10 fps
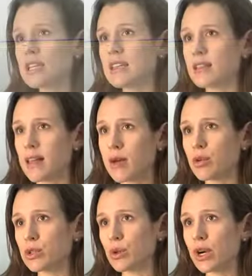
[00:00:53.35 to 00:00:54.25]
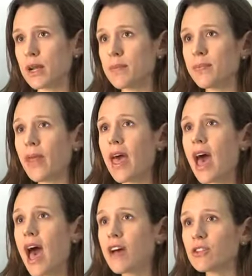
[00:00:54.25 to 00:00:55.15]
in the laboratory.
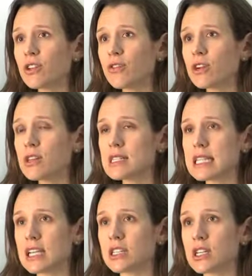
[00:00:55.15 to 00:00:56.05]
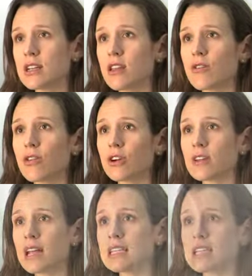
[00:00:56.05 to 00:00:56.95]
After fertilization, the
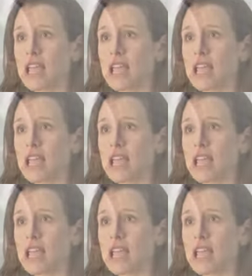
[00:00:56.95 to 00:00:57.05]
fertilized